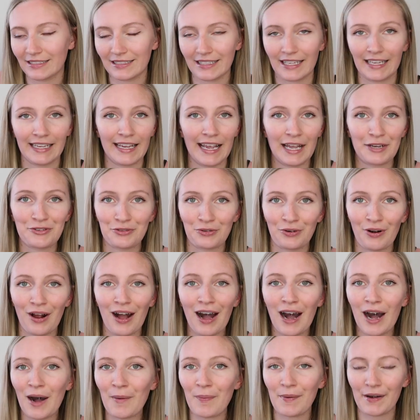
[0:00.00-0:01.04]
skincare drawer
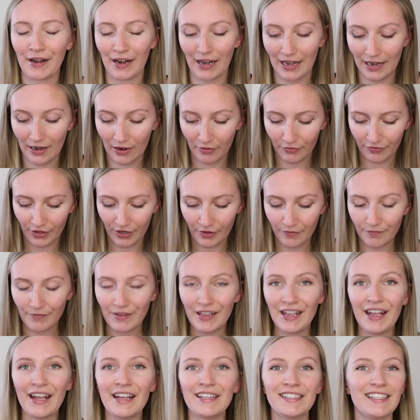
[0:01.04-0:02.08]
up and I love
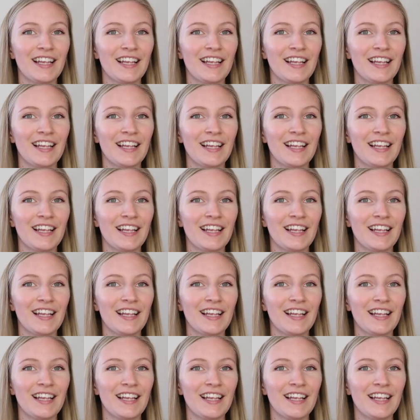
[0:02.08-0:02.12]
them.